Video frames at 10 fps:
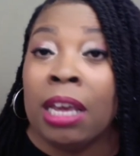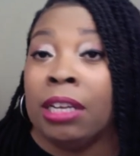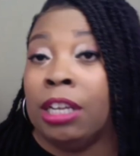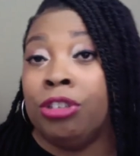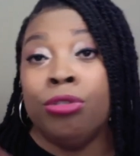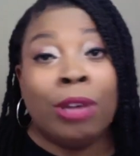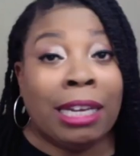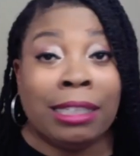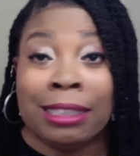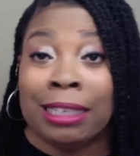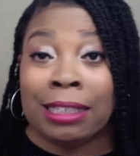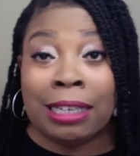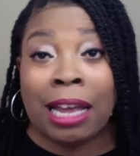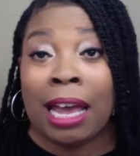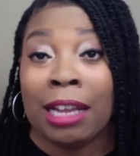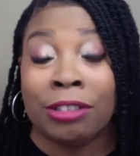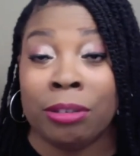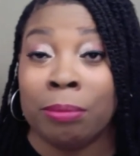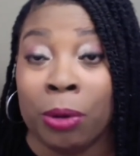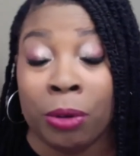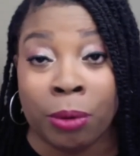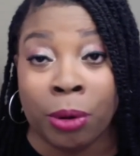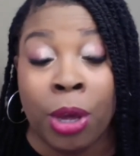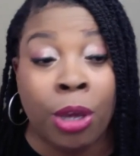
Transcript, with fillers: that you can't see that they're a hatchet murderer.